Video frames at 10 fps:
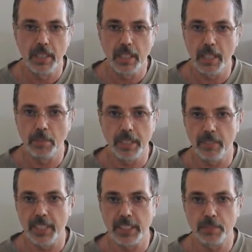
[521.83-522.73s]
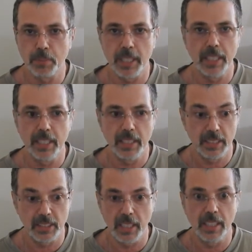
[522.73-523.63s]
I believe that's spreading
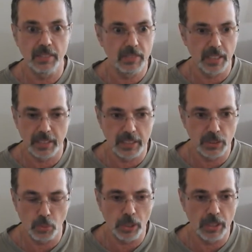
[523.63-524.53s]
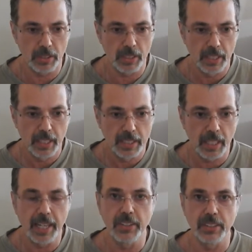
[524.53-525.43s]
his love and his word to
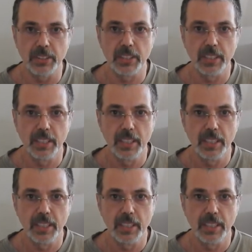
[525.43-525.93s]
others.